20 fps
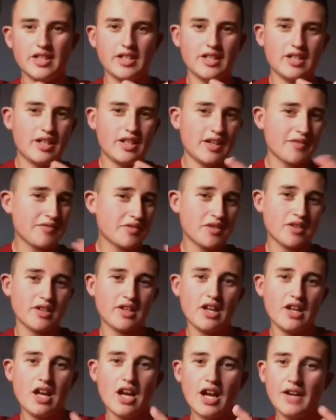I
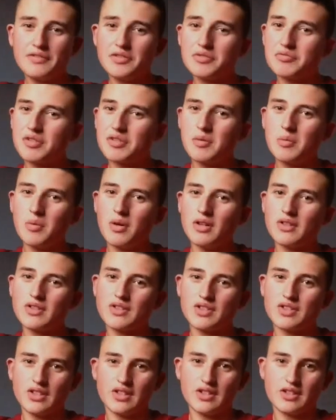have to
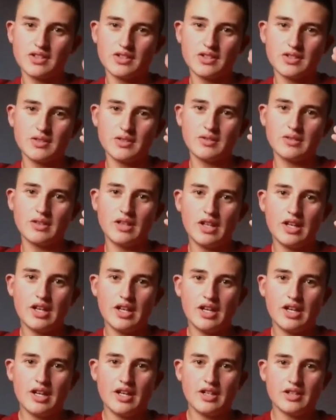rewatch it to
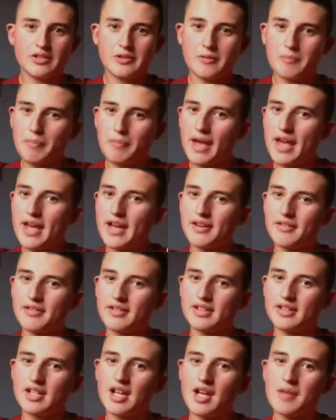compare
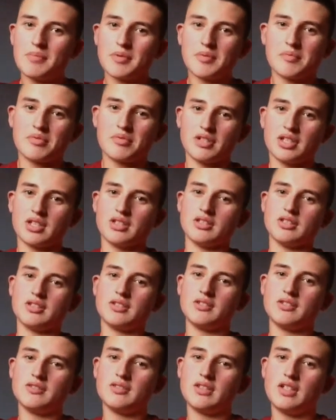it. That'll be pretty good.
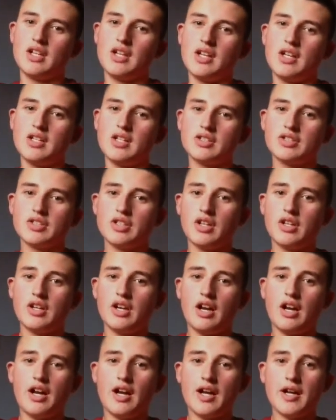So
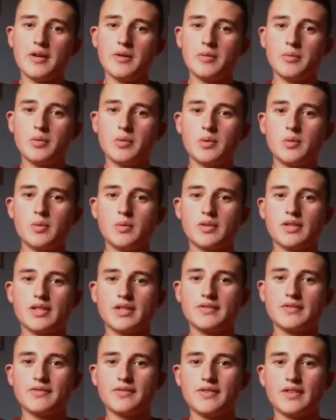I will
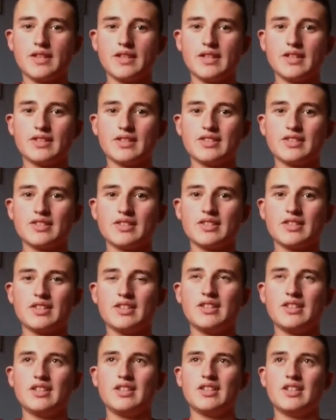give this,
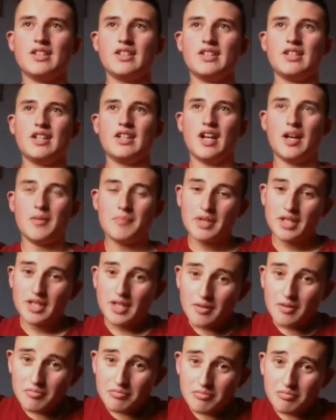I'm
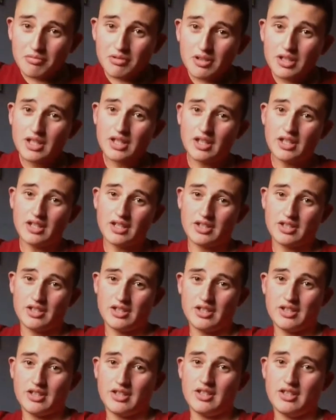being really harsh
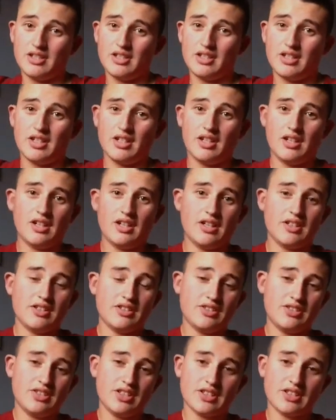here,
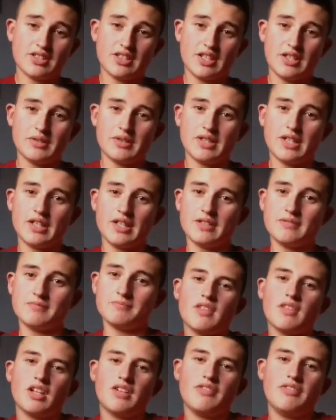6 out of 10.
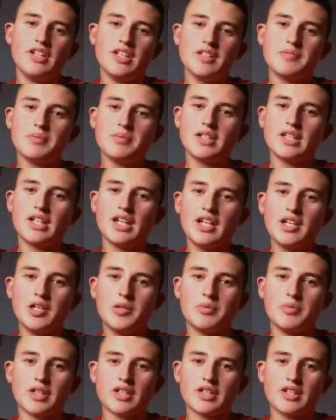I think that's been a little
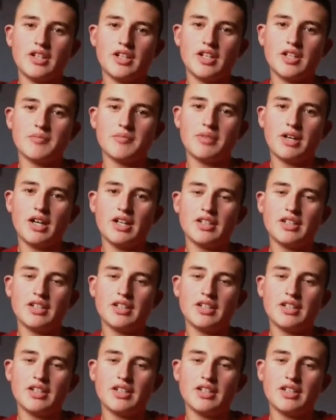bit kind, but